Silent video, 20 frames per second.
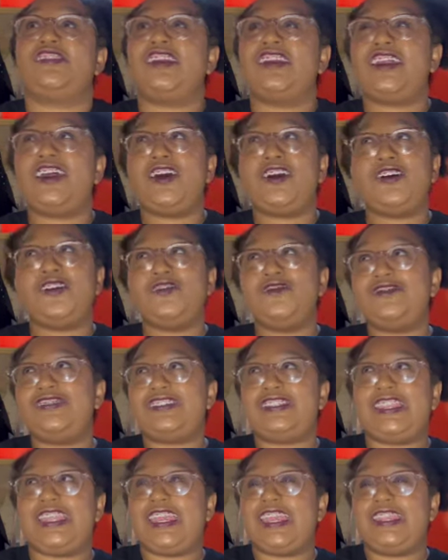like,
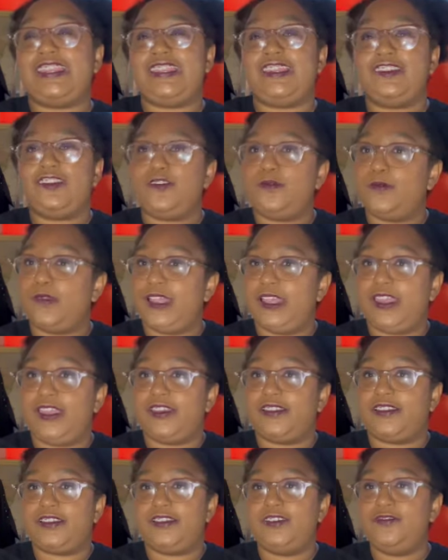oh, Danny, and they're
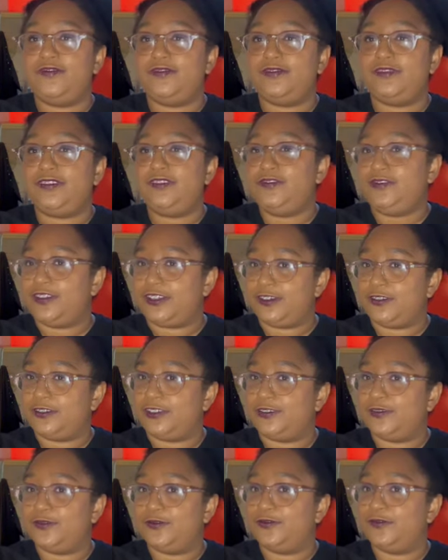black. Like, you know,
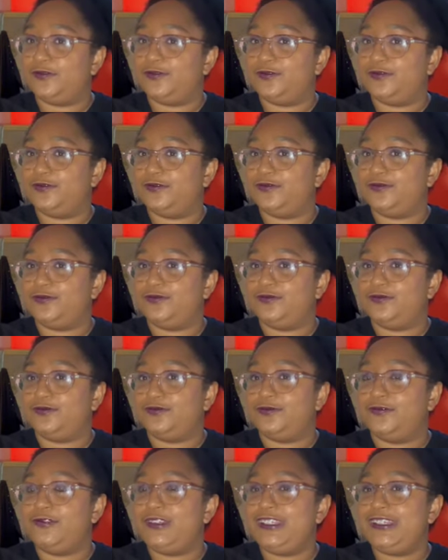
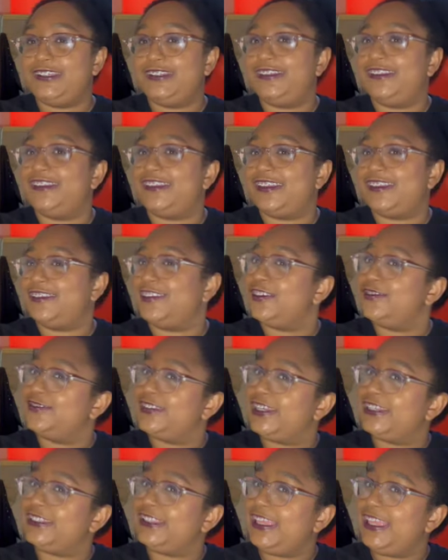we can say stuff
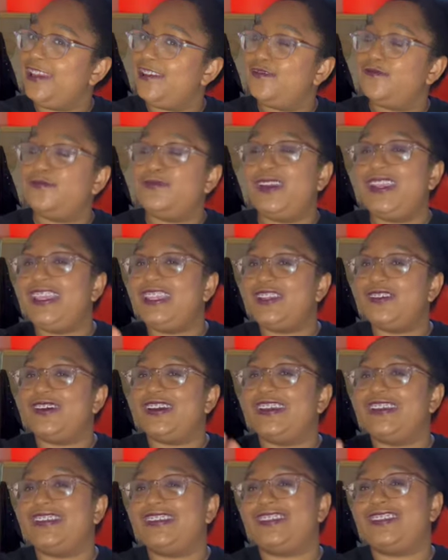like that. But
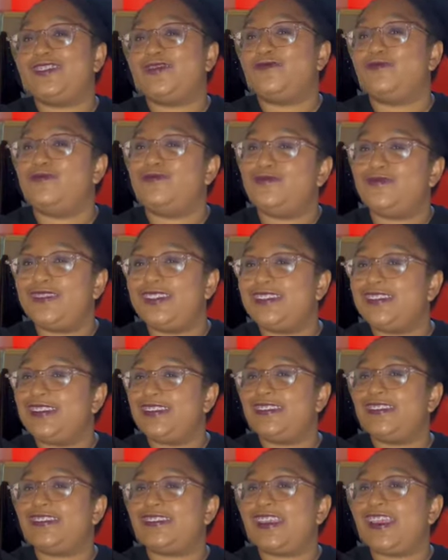anyways, it's
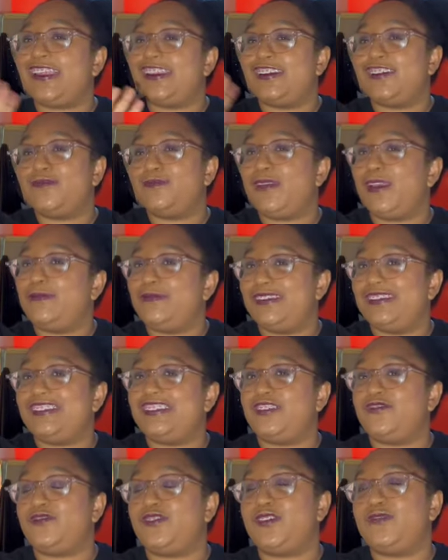because it's Canada. Maybe it's
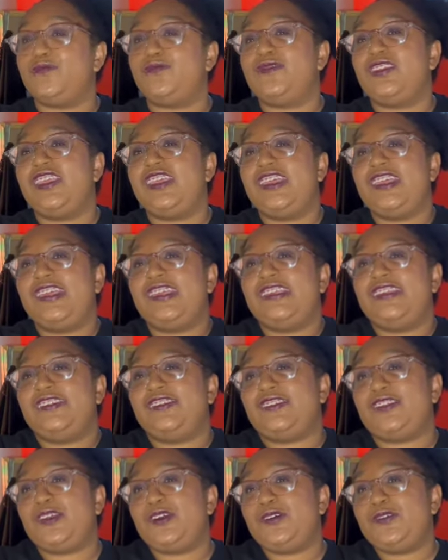different.
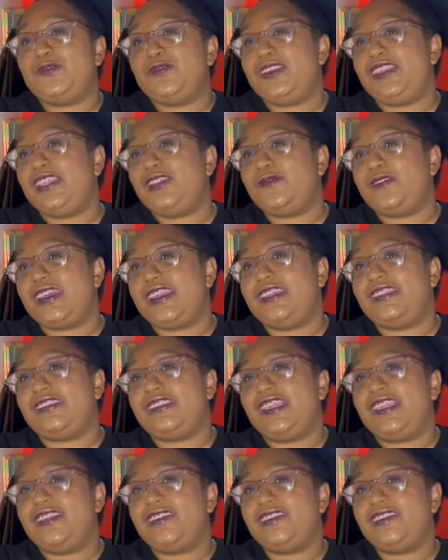So anyways,